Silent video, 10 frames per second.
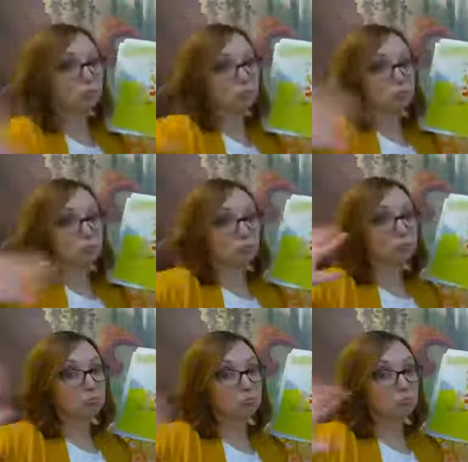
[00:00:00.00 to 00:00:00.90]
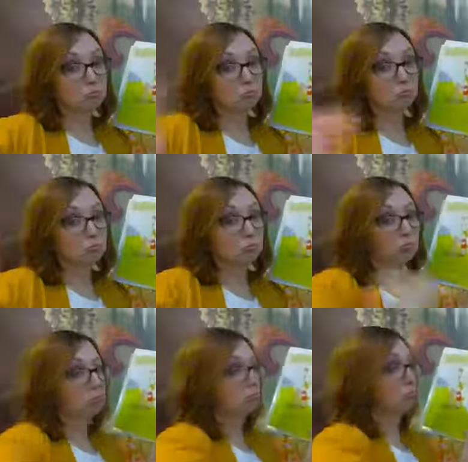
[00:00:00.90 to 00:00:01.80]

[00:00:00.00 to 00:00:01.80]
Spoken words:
[no speech]